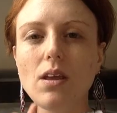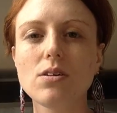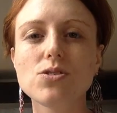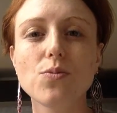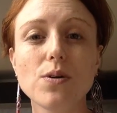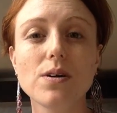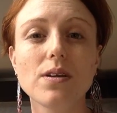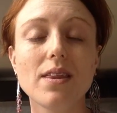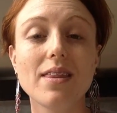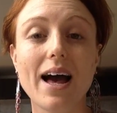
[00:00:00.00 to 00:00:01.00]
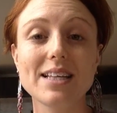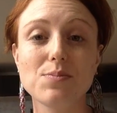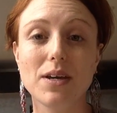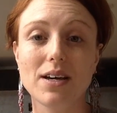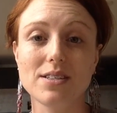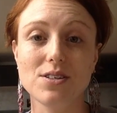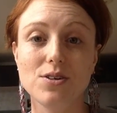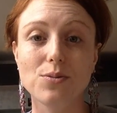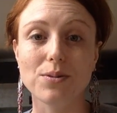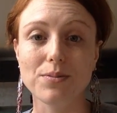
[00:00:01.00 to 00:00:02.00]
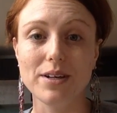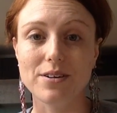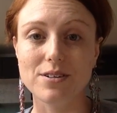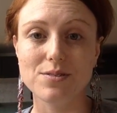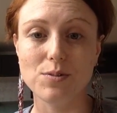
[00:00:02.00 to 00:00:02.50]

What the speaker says: So that's because newer readers